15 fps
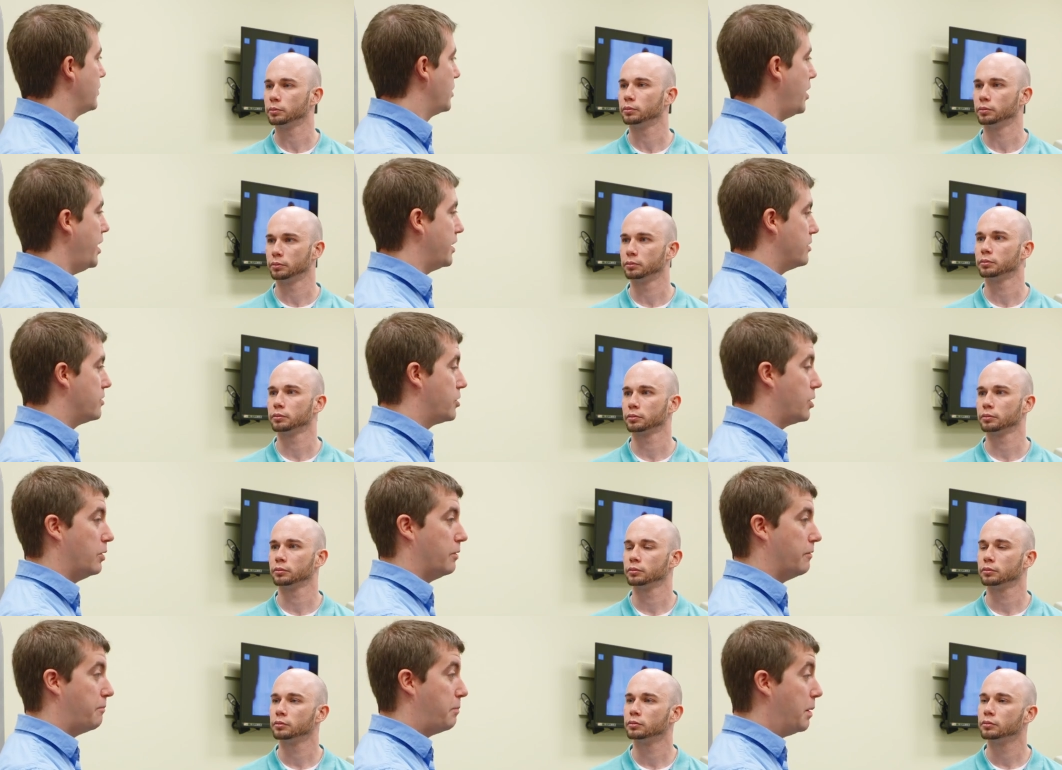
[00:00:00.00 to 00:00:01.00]
Speaker 1: Great. So
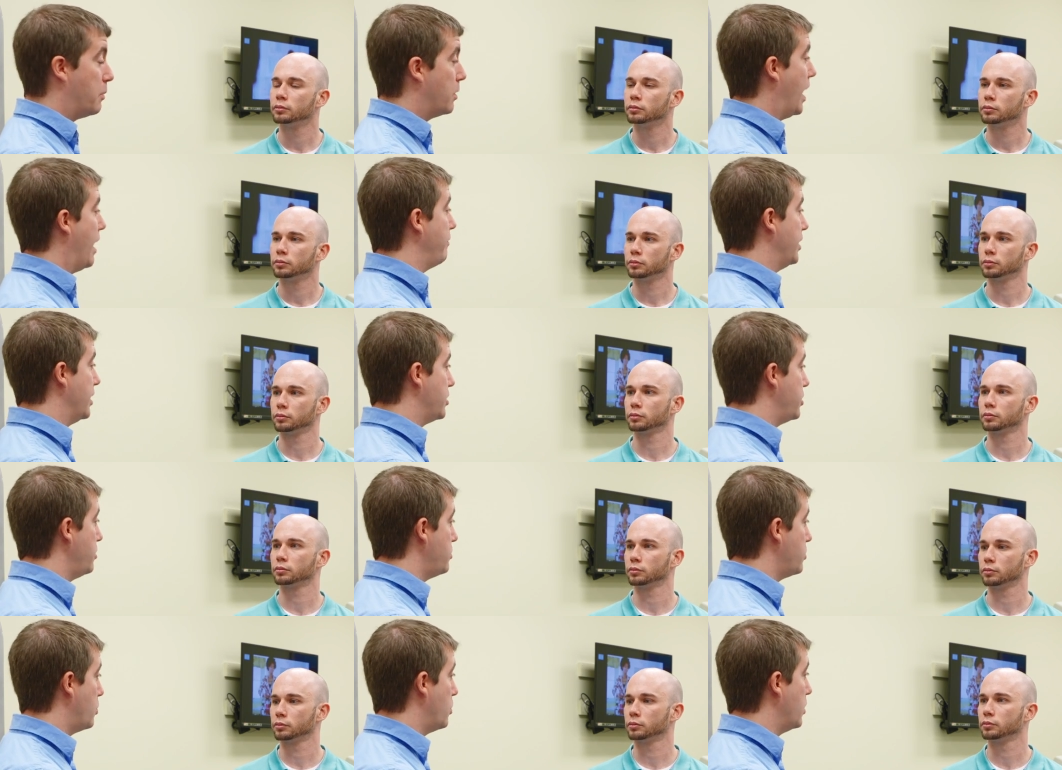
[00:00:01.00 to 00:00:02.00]
if people are having
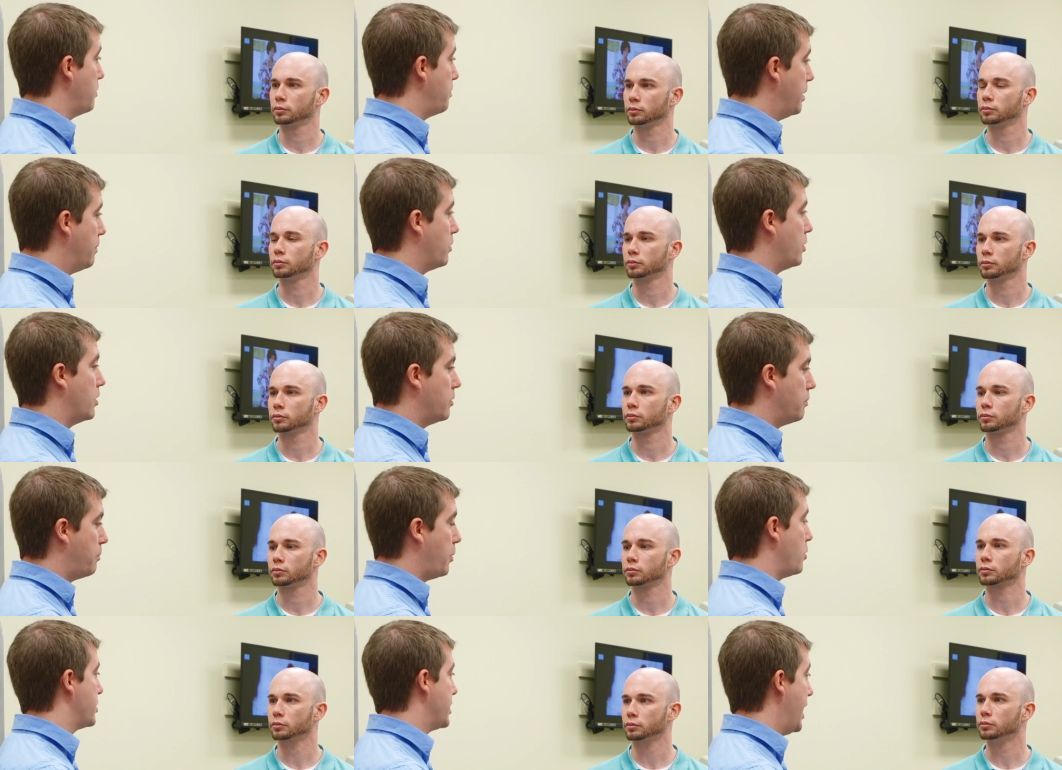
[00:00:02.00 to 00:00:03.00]
issues or people are
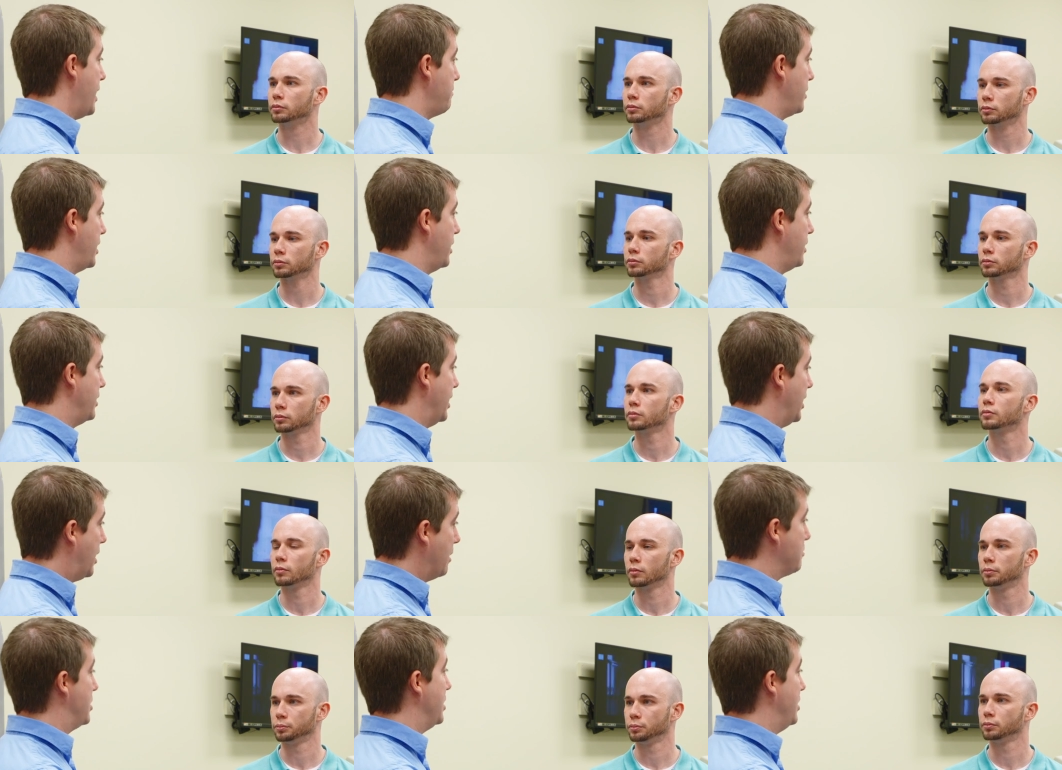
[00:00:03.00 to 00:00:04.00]
post-op, they can
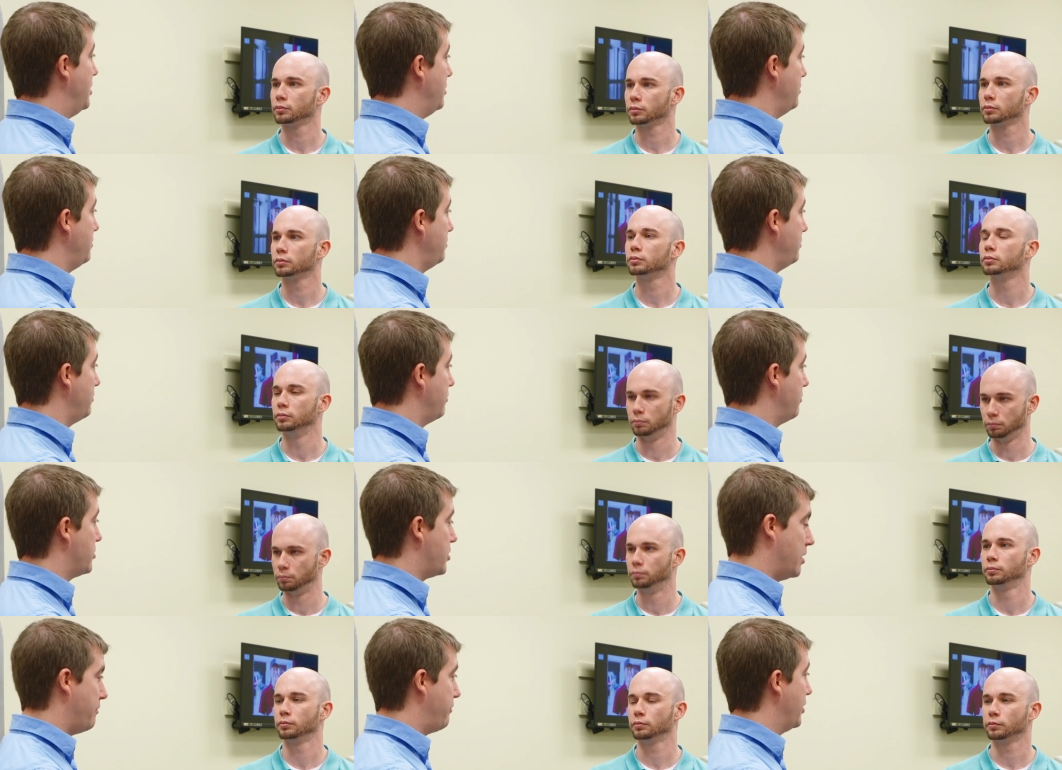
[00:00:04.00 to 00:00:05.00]
come see you, mm -hmm.
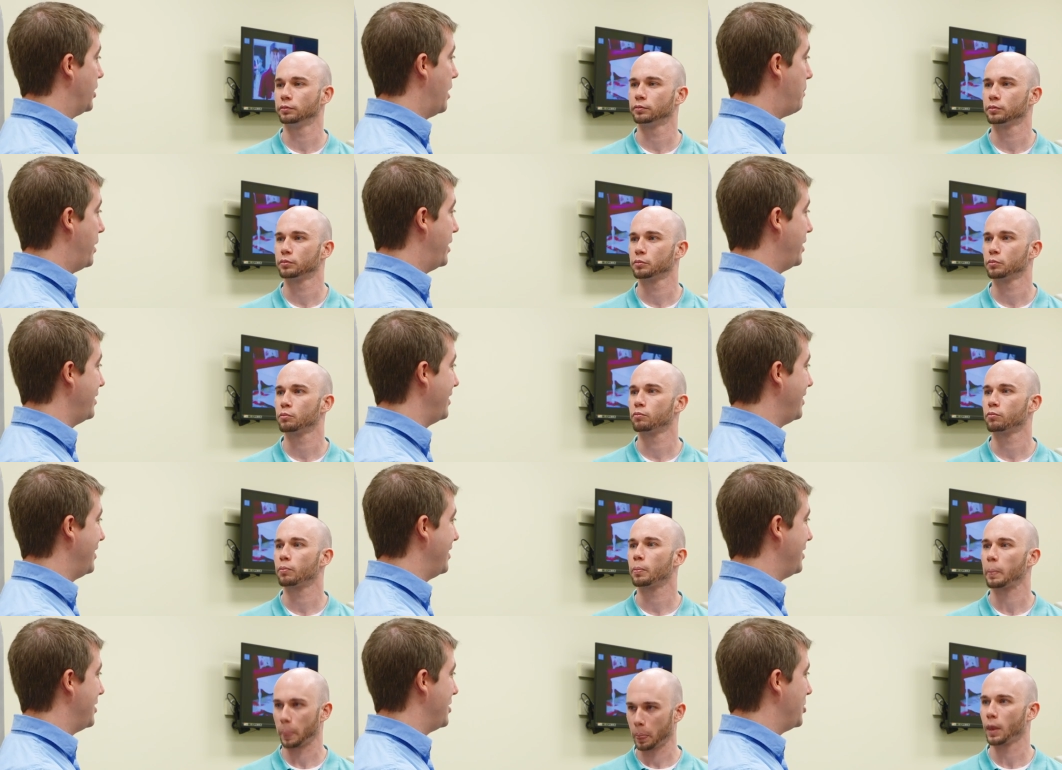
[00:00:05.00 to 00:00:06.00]
start to feel a lot better,
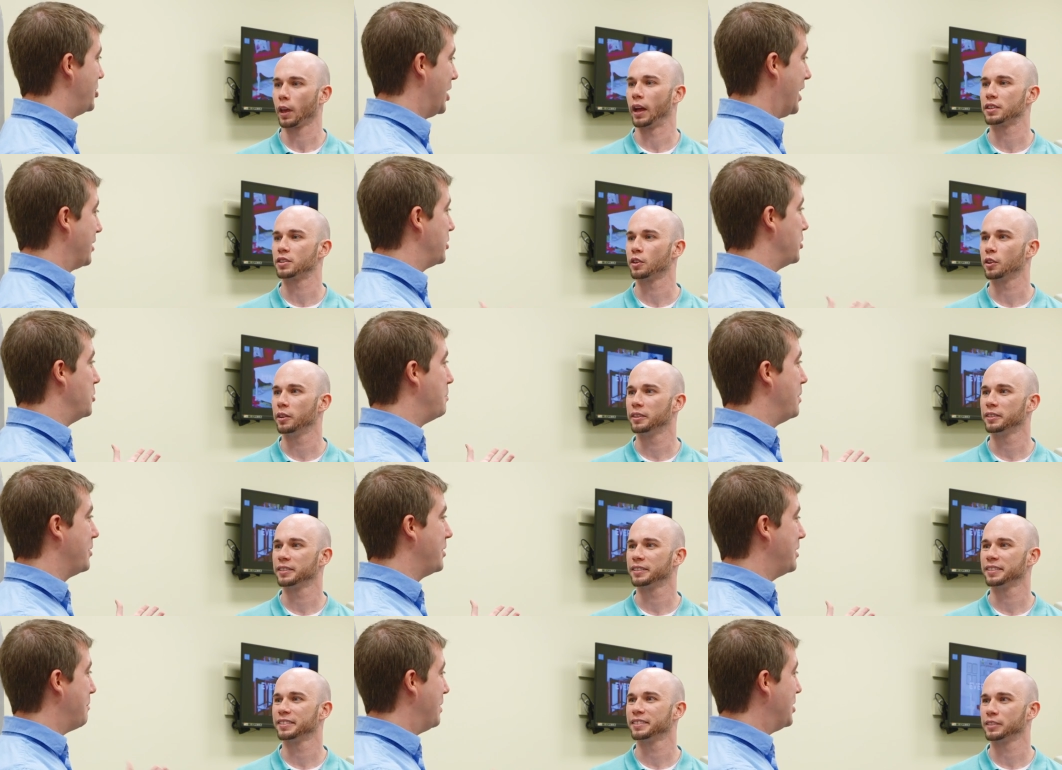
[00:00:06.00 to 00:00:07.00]
check out the new
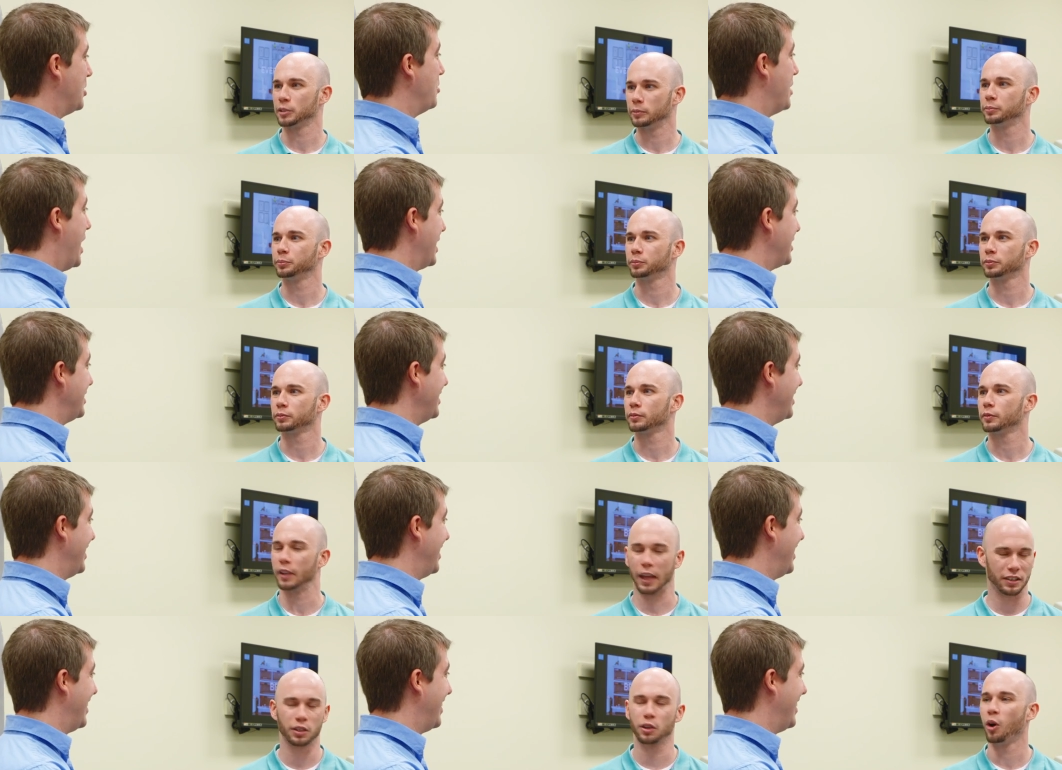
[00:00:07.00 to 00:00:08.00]
building, meet the new doctor.
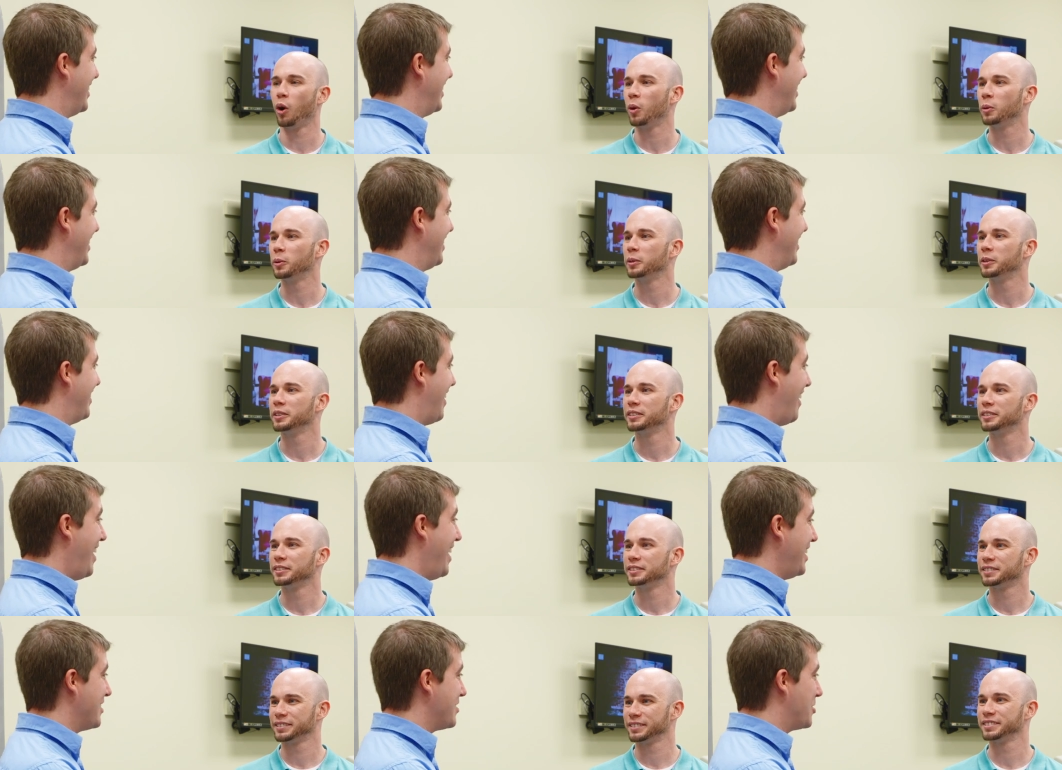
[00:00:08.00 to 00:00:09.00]
That's the goal. All
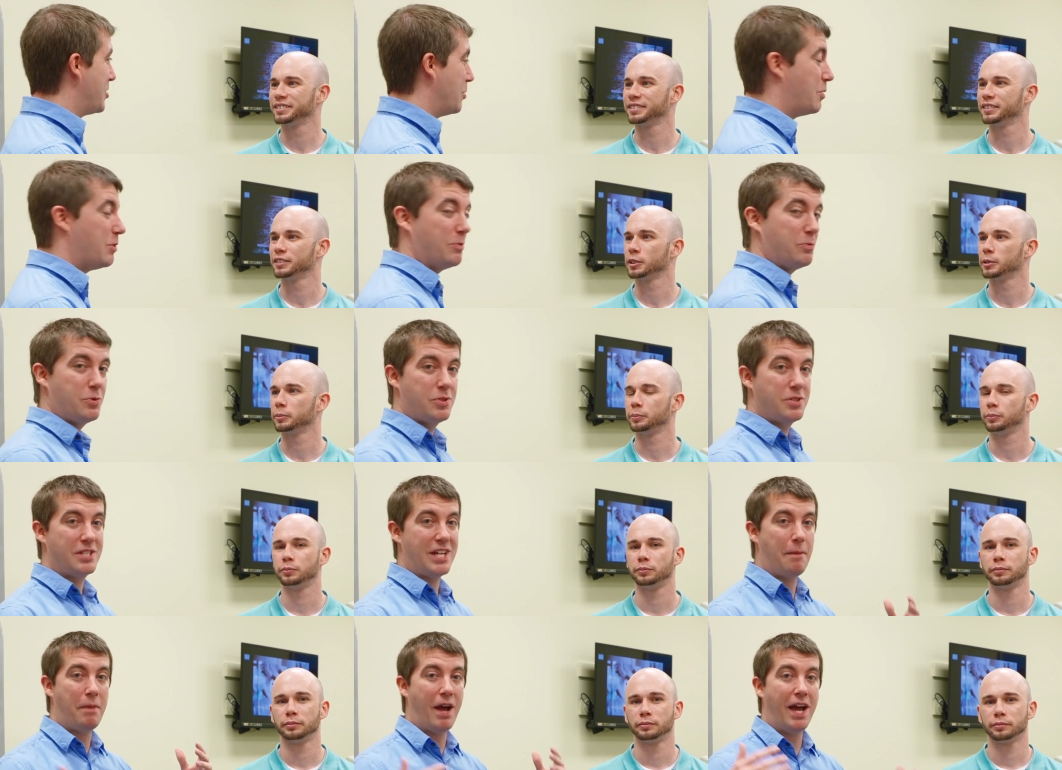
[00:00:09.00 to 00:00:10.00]
right. So
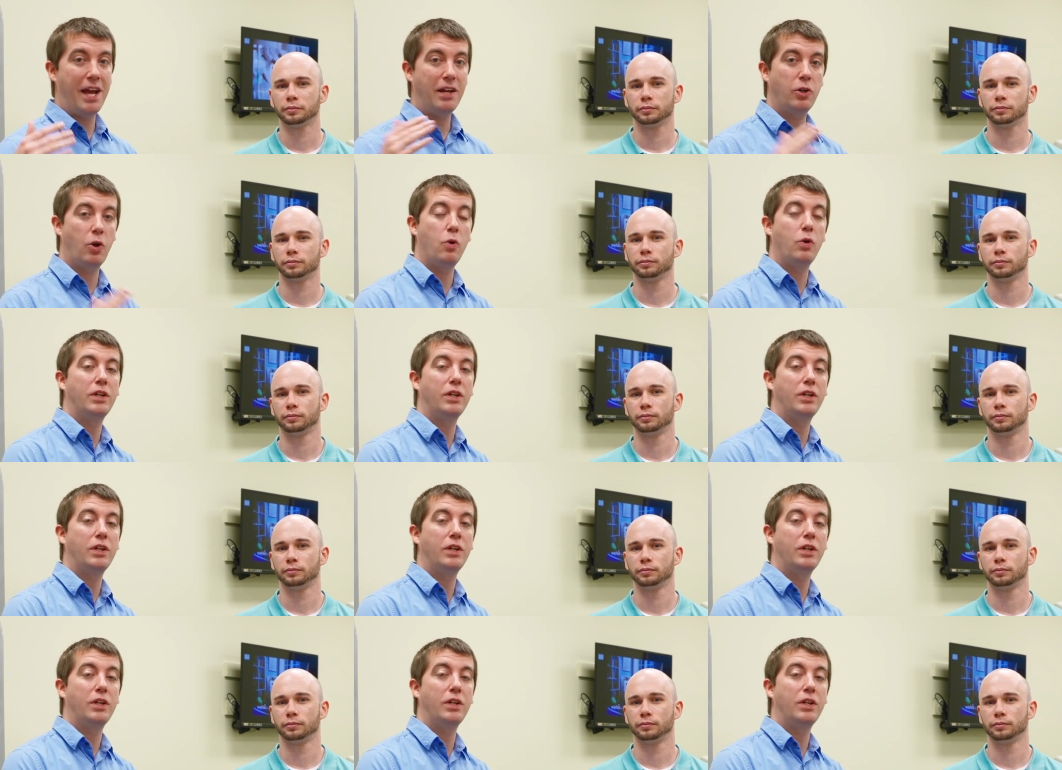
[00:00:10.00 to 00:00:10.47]
stop by, go